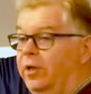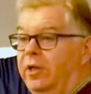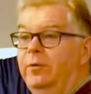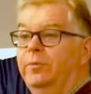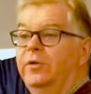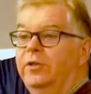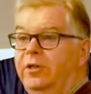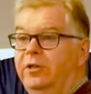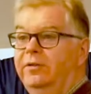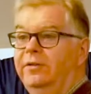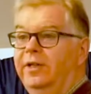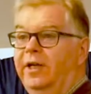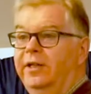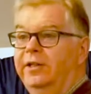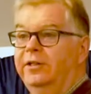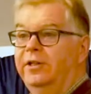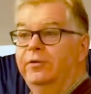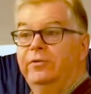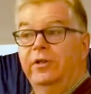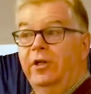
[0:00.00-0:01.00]
way with you. I
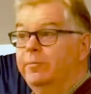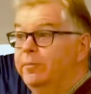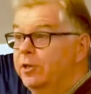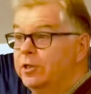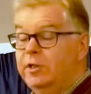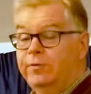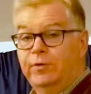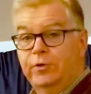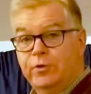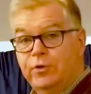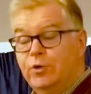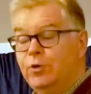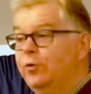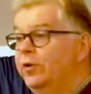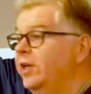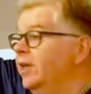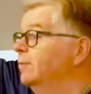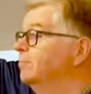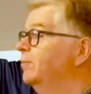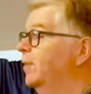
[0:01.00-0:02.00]
don't know much of your
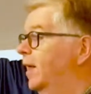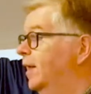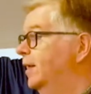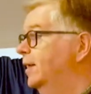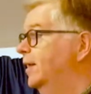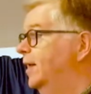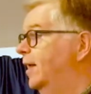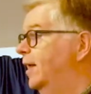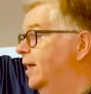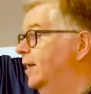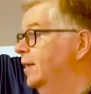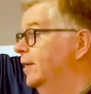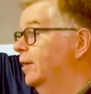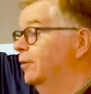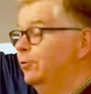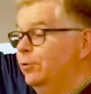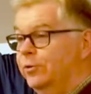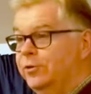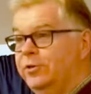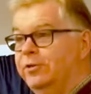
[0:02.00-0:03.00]
story.
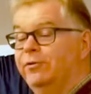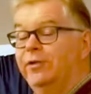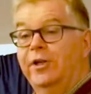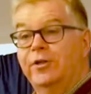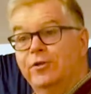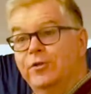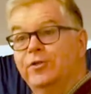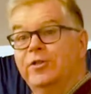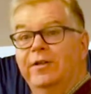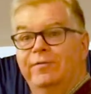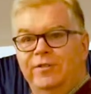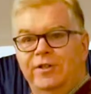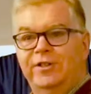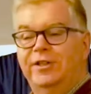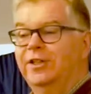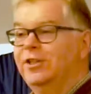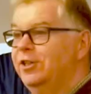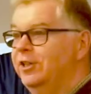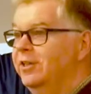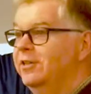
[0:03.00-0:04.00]
Of course,
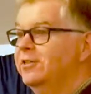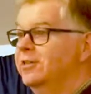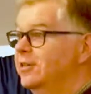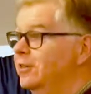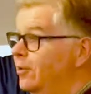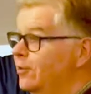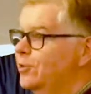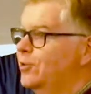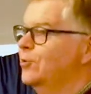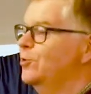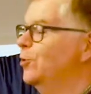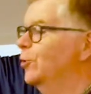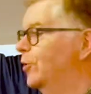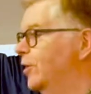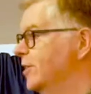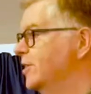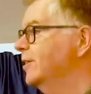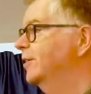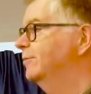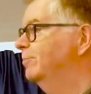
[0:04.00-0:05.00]
376 years, there's lots of
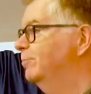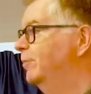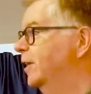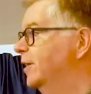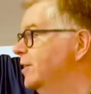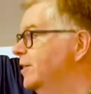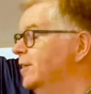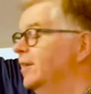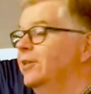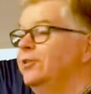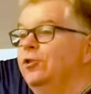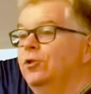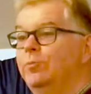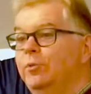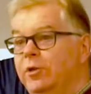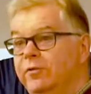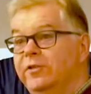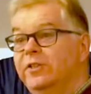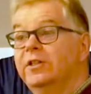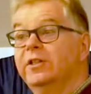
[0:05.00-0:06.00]
stories. But as you
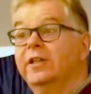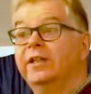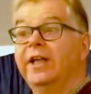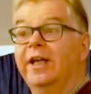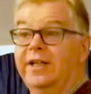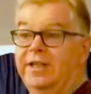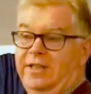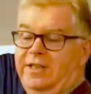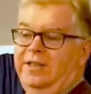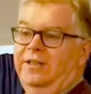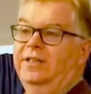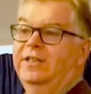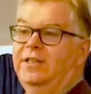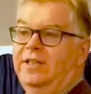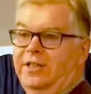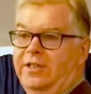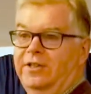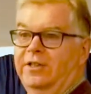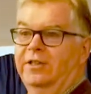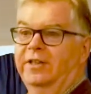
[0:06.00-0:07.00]
move into the next
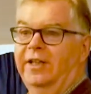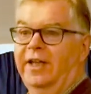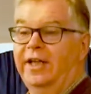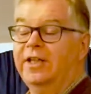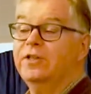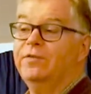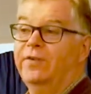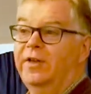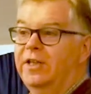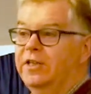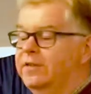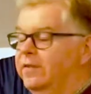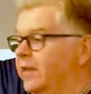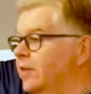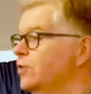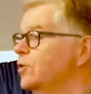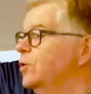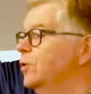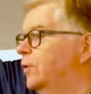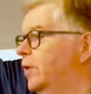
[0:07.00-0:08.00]
season, the next phase of
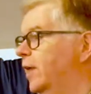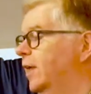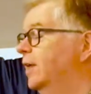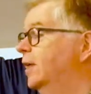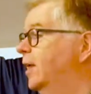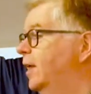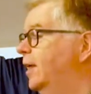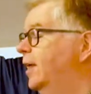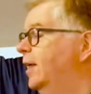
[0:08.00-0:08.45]
that story,